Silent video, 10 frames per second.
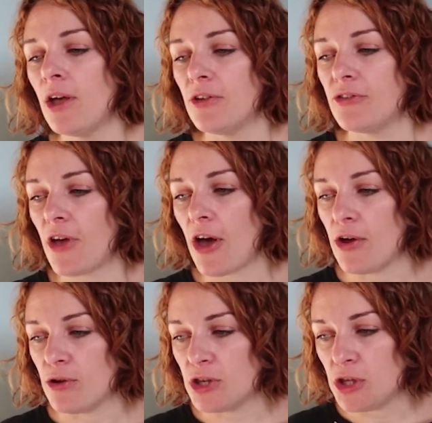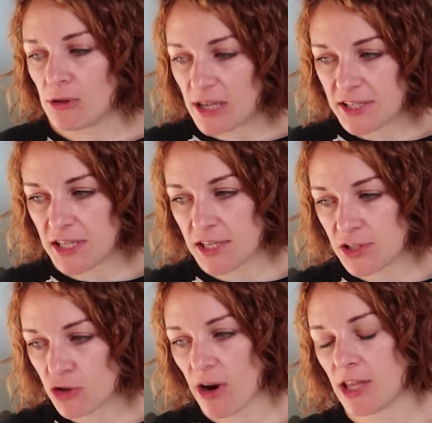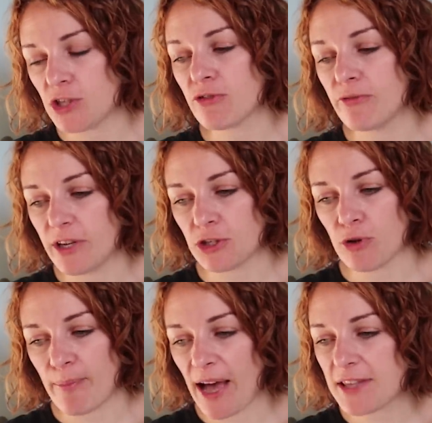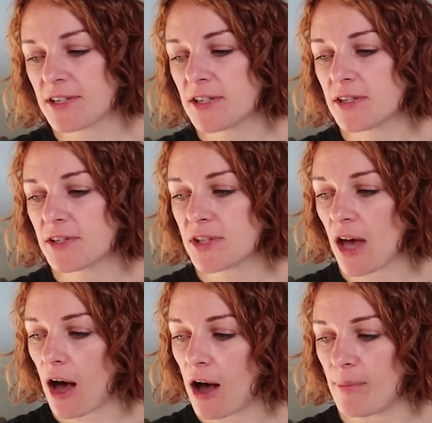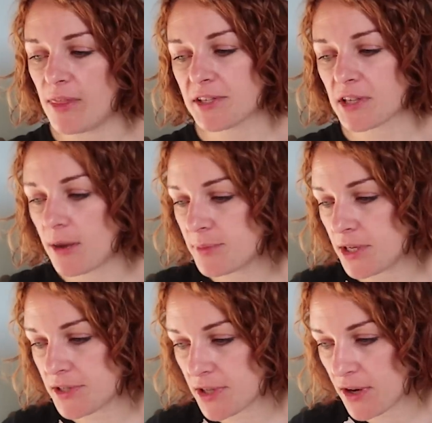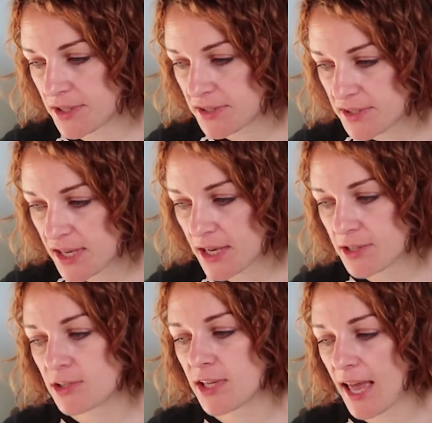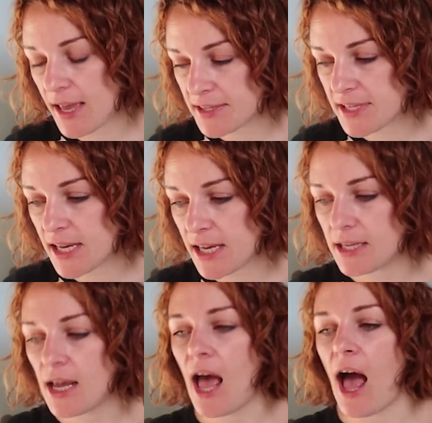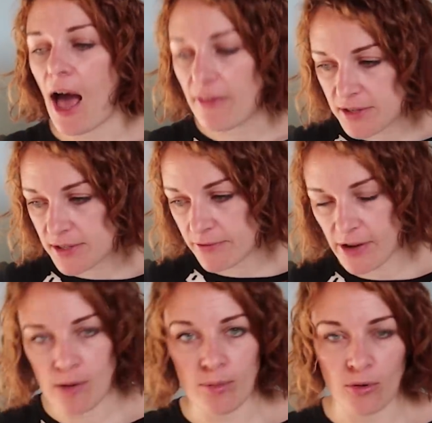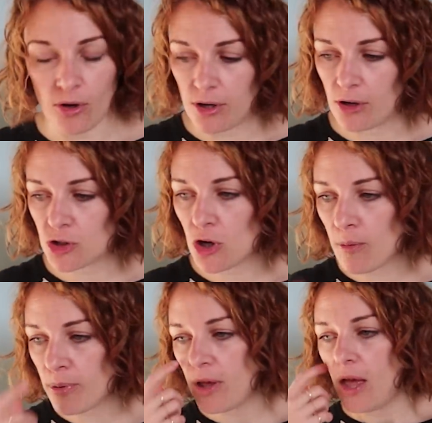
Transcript: So the Ulysses Trench from Victory Patterns, this comes in a size 6 to 18 and this is available on our shop.